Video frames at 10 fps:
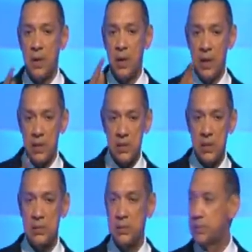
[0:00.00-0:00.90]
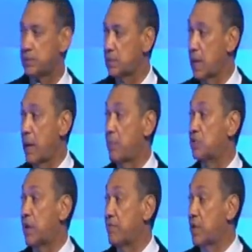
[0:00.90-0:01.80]
Innocent, I'm going to
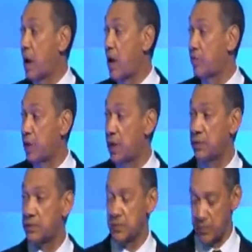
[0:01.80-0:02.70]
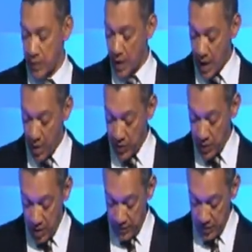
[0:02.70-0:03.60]
drive the car over here. I want the
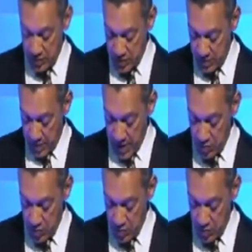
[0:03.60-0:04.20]
governors to see my new